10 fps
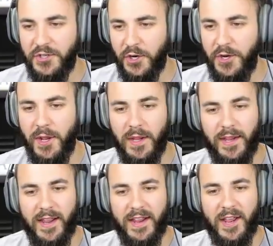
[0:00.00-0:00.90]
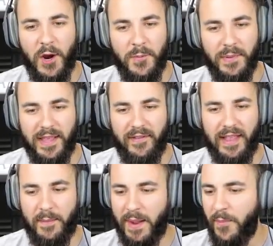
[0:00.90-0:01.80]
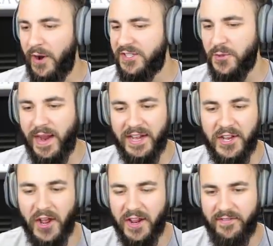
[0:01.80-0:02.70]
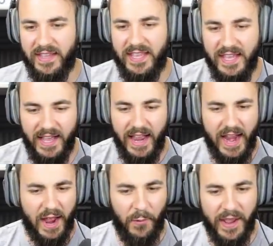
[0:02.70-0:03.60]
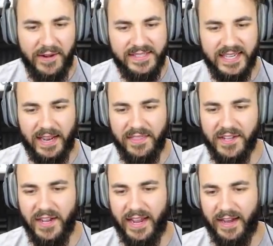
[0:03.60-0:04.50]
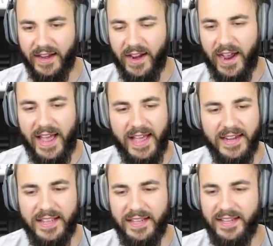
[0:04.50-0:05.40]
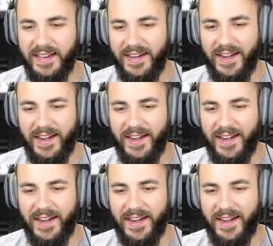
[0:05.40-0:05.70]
you help level up my boy Tyrannogod over here. Where is the other guy? I had a...